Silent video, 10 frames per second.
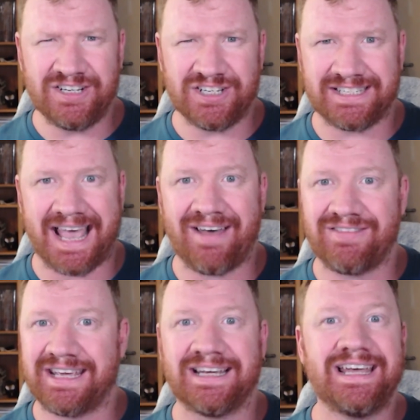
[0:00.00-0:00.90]
just
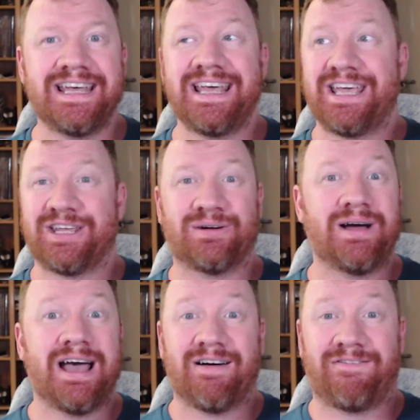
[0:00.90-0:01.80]
having,
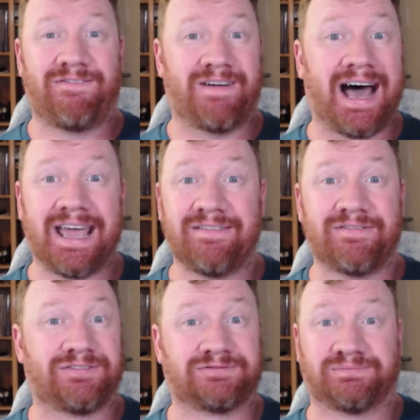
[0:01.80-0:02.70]

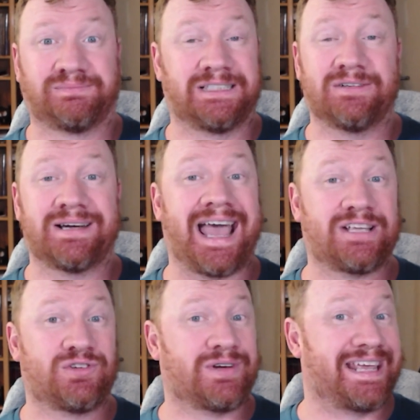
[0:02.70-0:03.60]
5
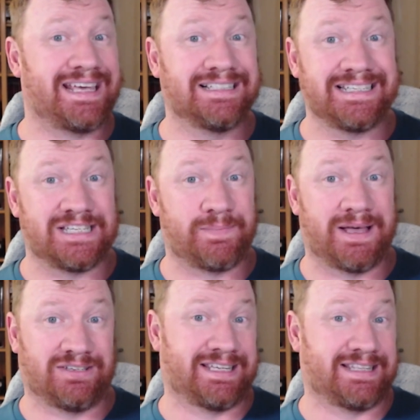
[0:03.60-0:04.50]
extra healing
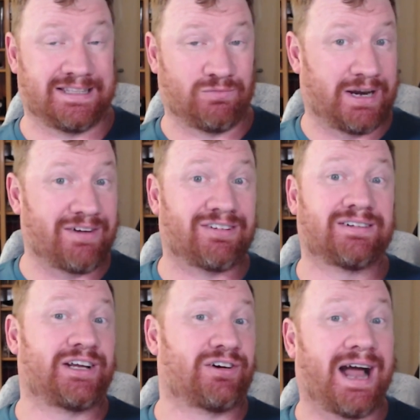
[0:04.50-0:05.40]
spells at
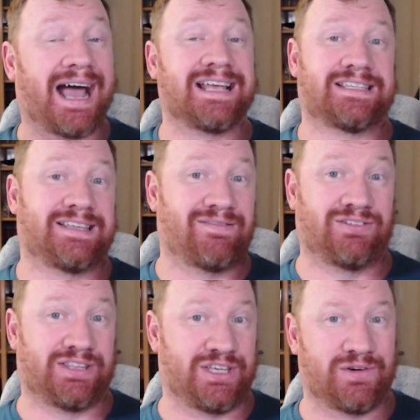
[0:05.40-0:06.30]
whatever your highest
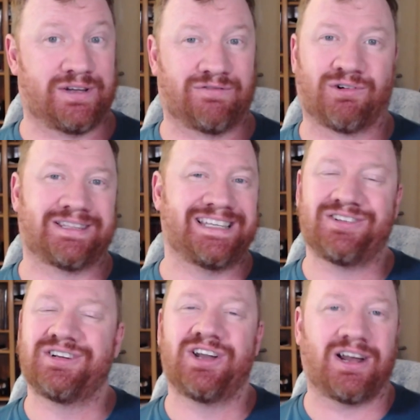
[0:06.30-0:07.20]
level that you can afford. These
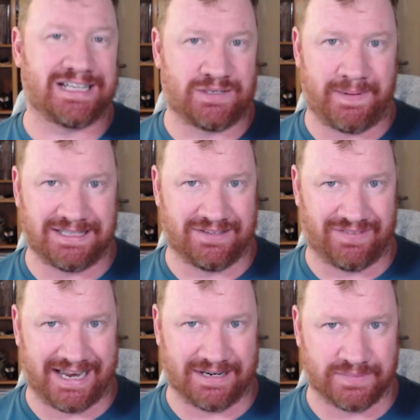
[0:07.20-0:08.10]
are not expensive
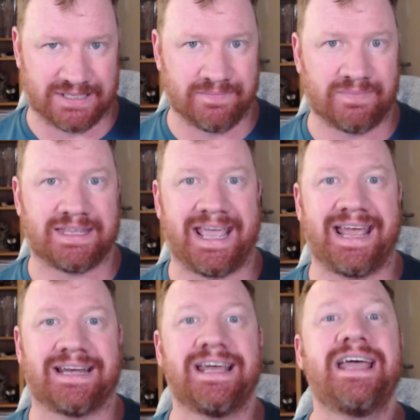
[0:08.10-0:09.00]
items.
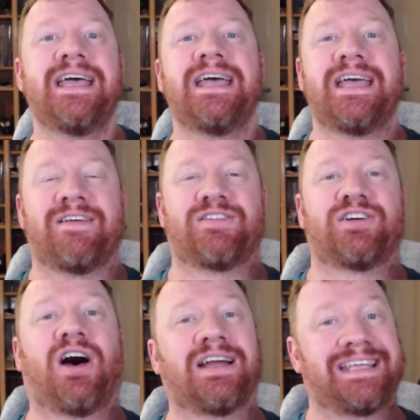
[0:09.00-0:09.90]
And if you're
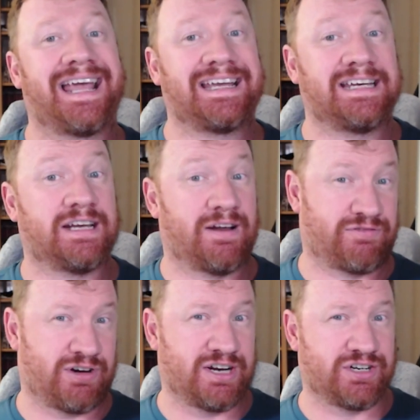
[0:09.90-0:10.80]
not getting enough
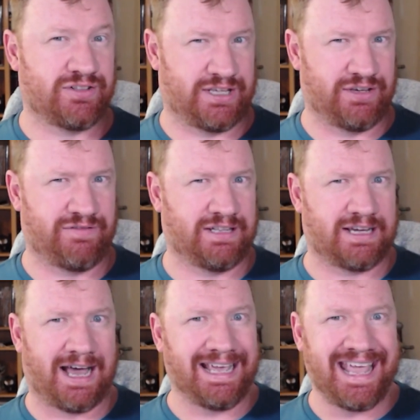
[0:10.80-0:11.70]
treasure that you feel like,
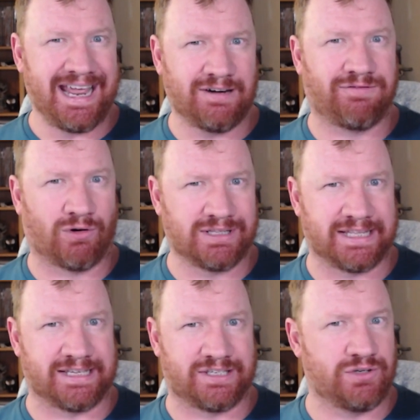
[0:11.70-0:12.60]
I can't afford
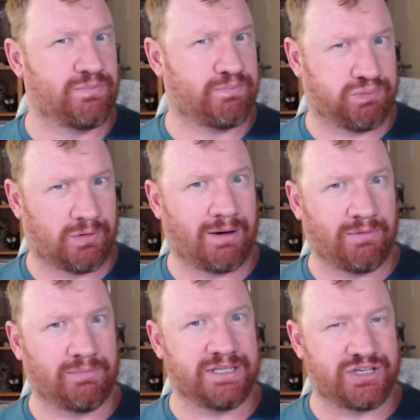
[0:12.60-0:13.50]
these, you
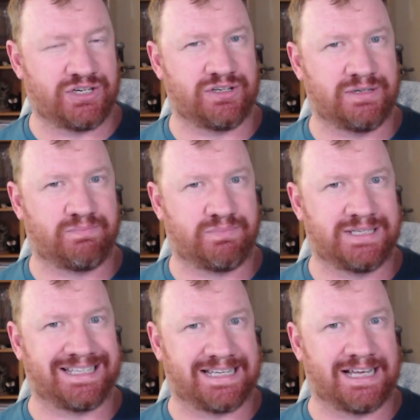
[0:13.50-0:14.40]
probably should
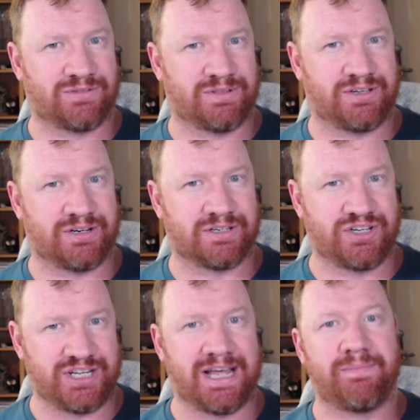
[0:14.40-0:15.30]
discuss with your
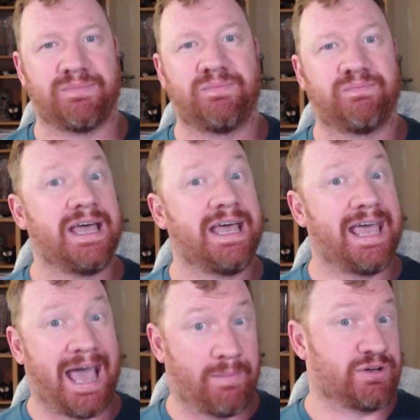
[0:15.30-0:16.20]
GM
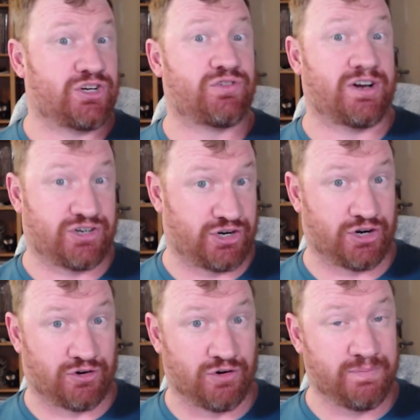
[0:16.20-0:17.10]
how much treasure
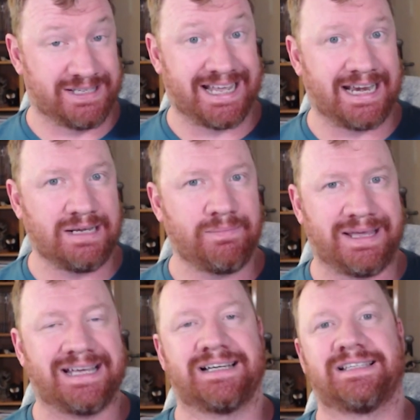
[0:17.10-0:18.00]
your group is getting,
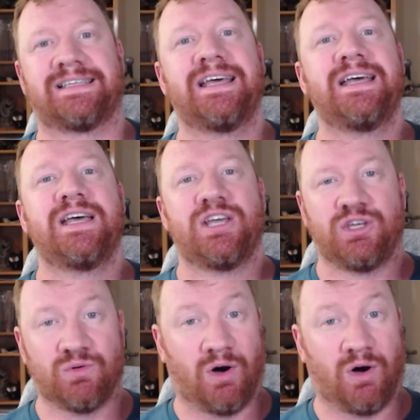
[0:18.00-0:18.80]
because you